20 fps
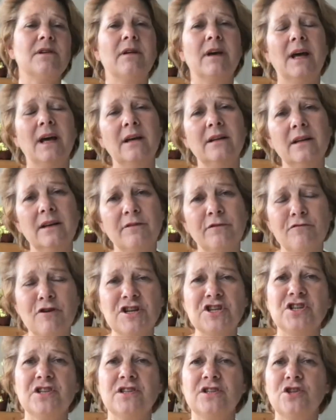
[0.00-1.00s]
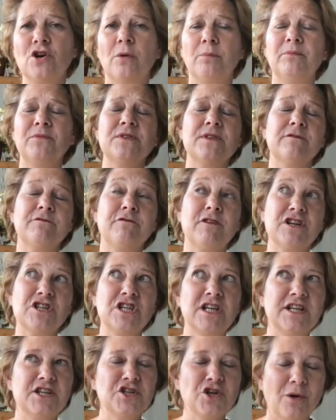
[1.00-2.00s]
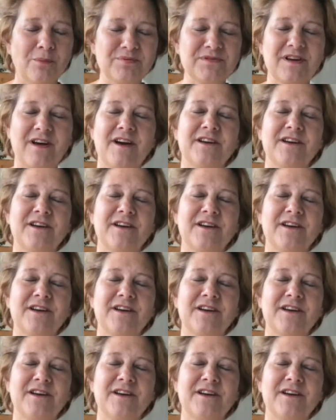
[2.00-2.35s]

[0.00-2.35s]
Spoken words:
you can freshly chopped